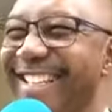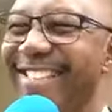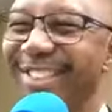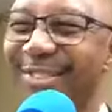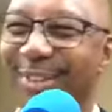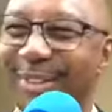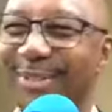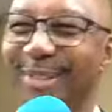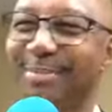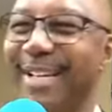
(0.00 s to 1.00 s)
She
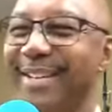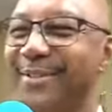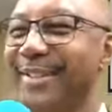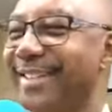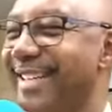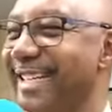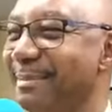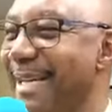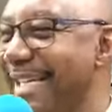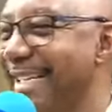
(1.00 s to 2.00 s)
wants what's better for her.
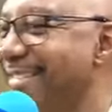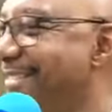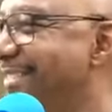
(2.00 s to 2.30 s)
Amen.